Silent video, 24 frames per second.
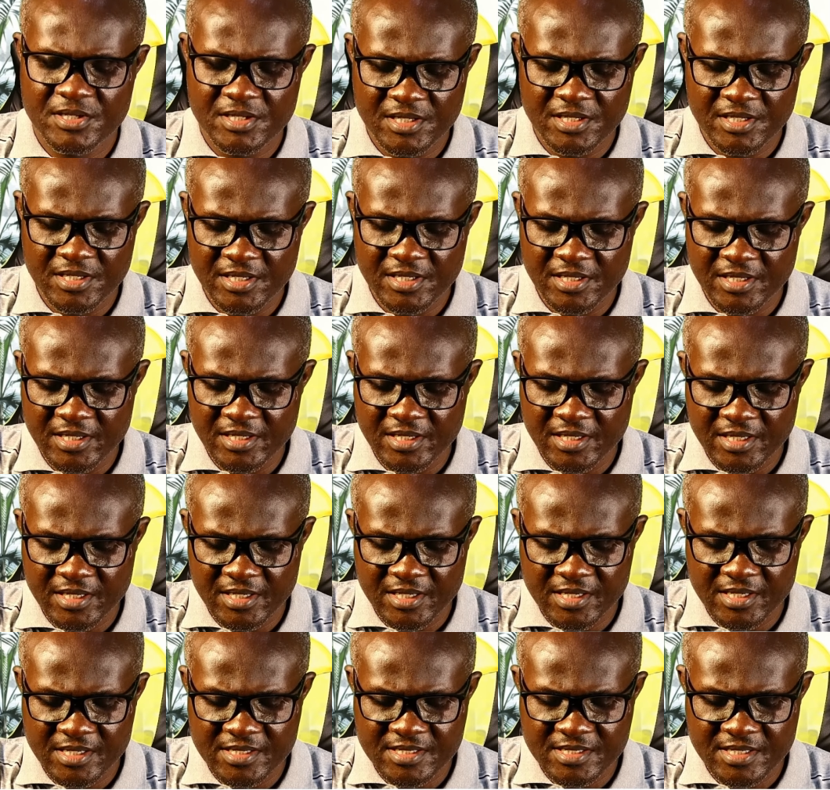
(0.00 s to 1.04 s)
he
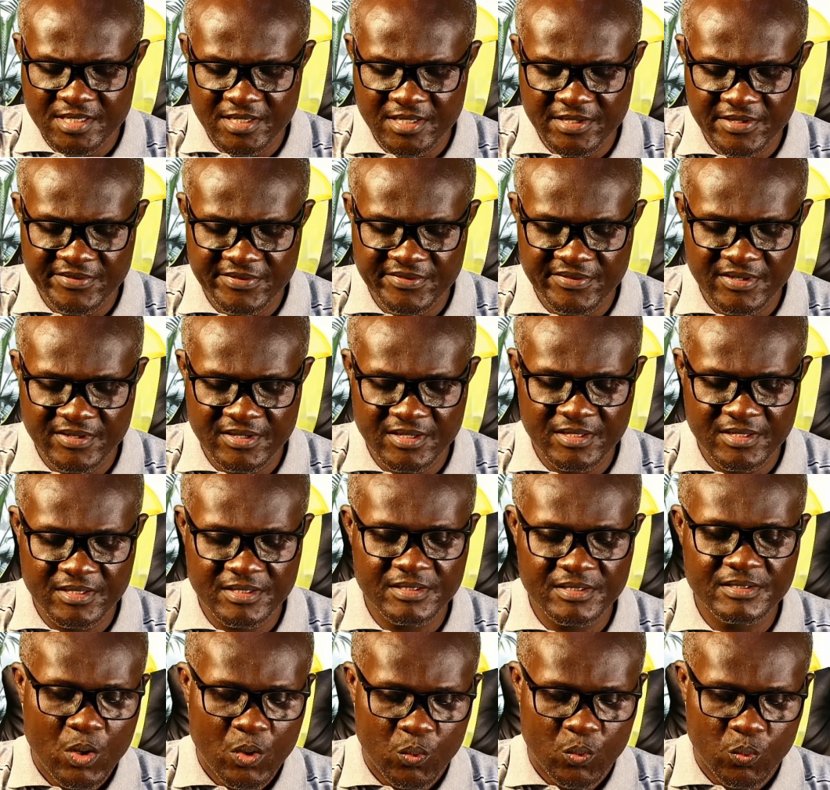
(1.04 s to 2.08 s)
has
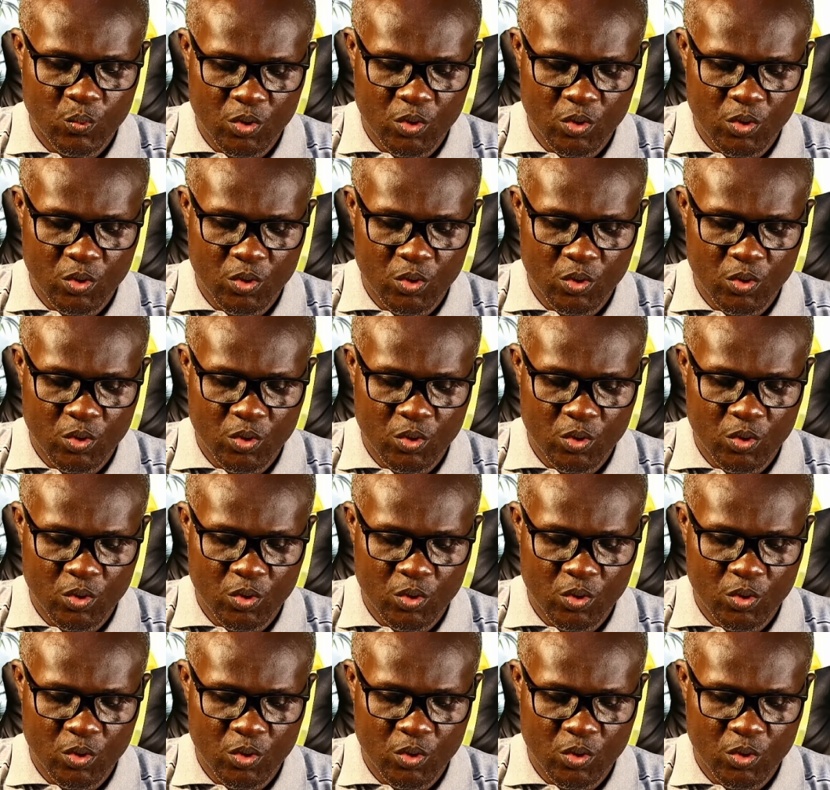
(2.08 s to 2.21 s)
given.